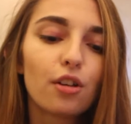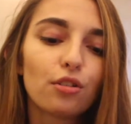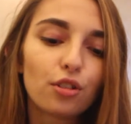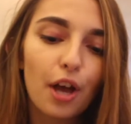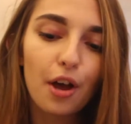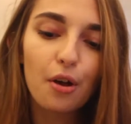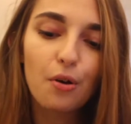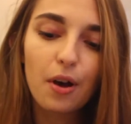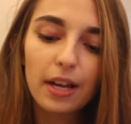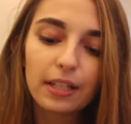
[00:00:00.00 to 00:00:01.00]

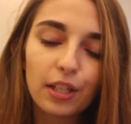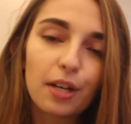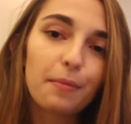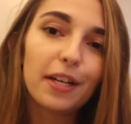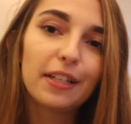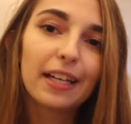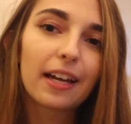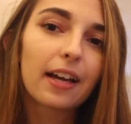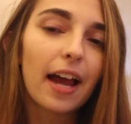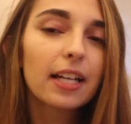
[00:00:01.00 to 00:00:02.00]
So it's going to be
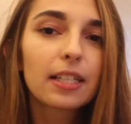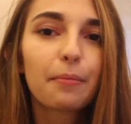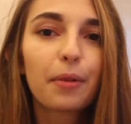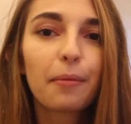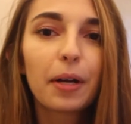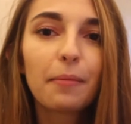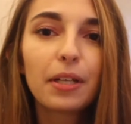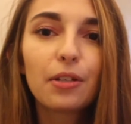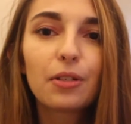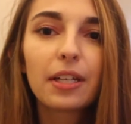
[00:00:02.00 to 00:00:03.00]
like kind of simple. I'm going to be
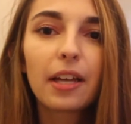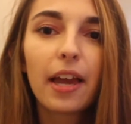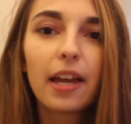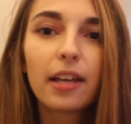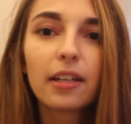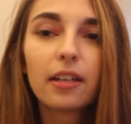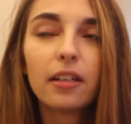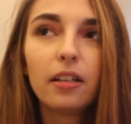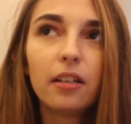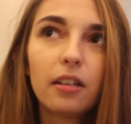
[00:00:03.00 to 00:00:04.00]
using a
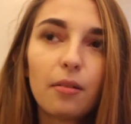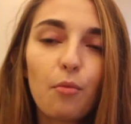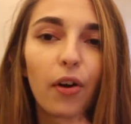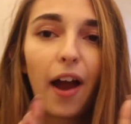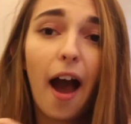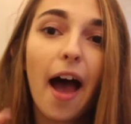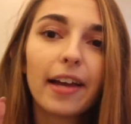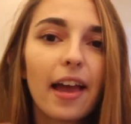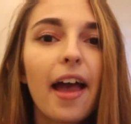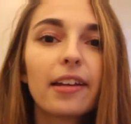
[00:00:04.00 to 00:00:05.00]
more
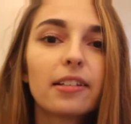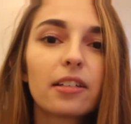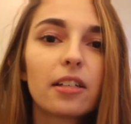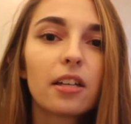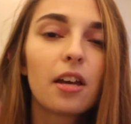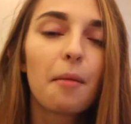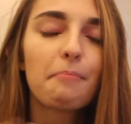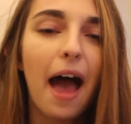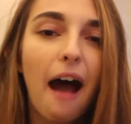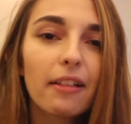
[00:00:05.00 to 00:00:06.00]
high-end
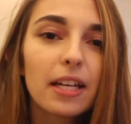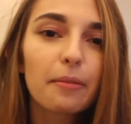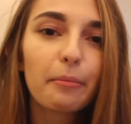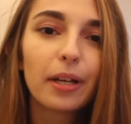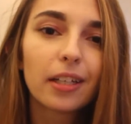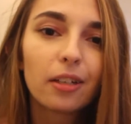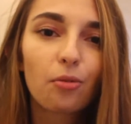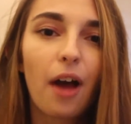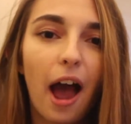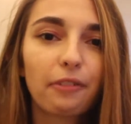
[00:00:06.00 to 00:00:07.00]
palette, but you
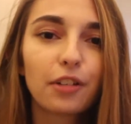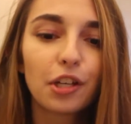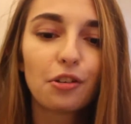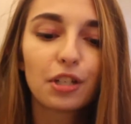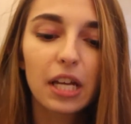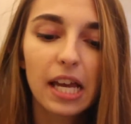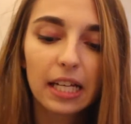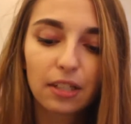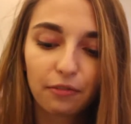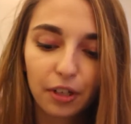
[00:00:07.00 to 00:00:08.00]
don't have to use it.
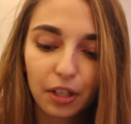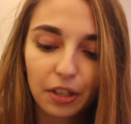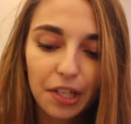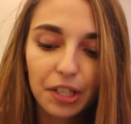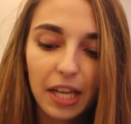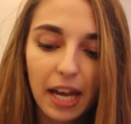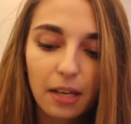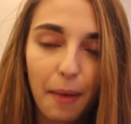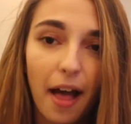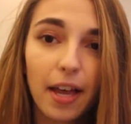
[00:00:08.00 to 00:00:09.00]
It's for literally
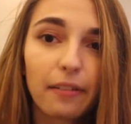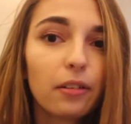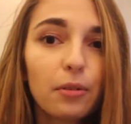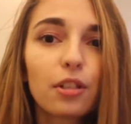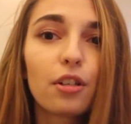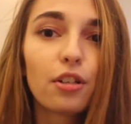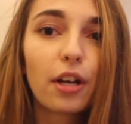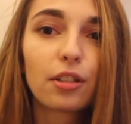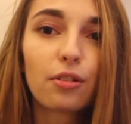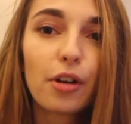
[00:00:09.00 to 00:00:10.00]
any palette. If you went to the
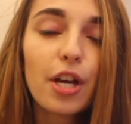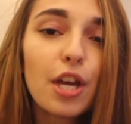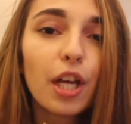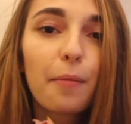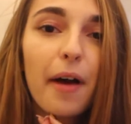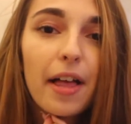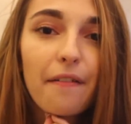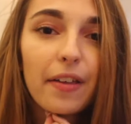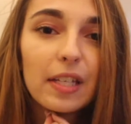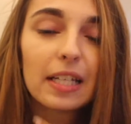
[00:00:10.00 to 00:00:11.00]
drugstore, you could probably
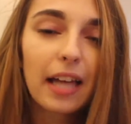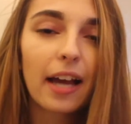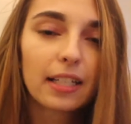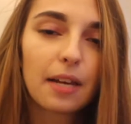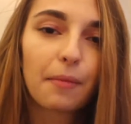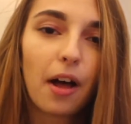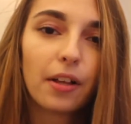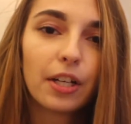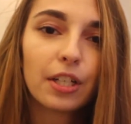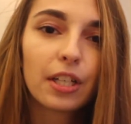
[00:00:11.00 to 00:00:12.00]
find the exact same
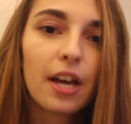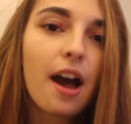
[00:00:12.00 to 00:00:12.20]
colors.